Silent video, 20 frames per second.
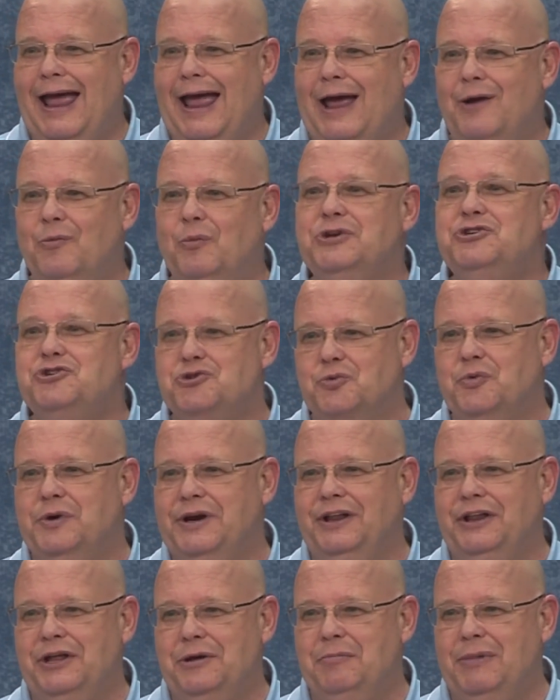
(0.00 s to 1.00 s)
and what you
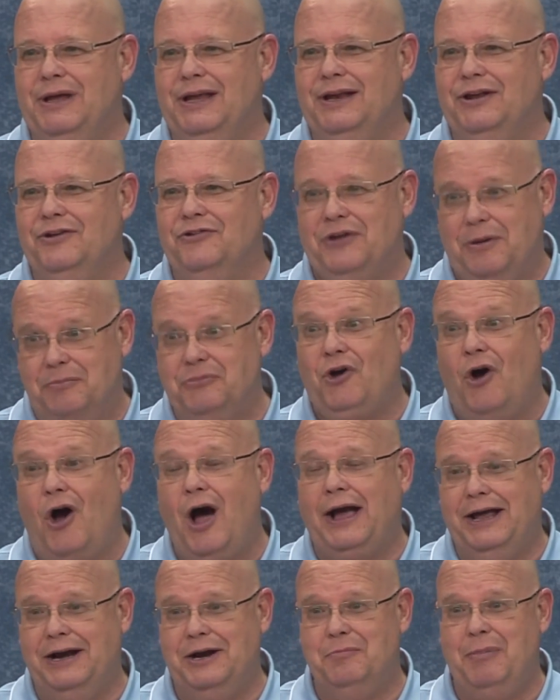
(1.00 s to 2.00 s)
really mean is I'm
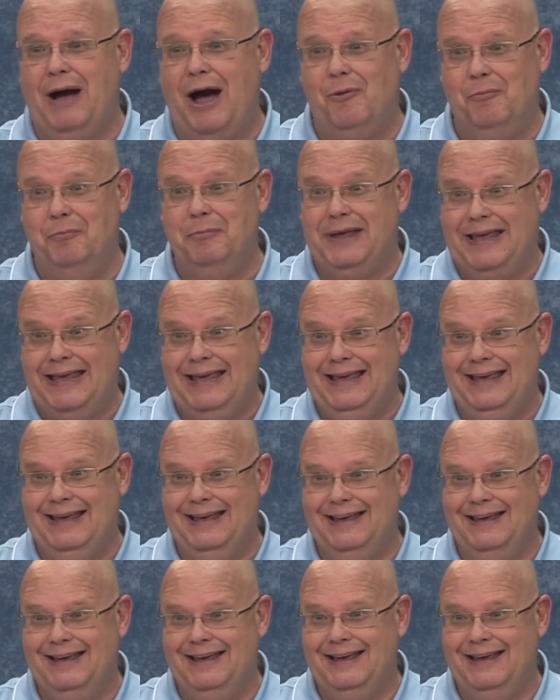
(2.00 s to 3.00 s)
talking about me,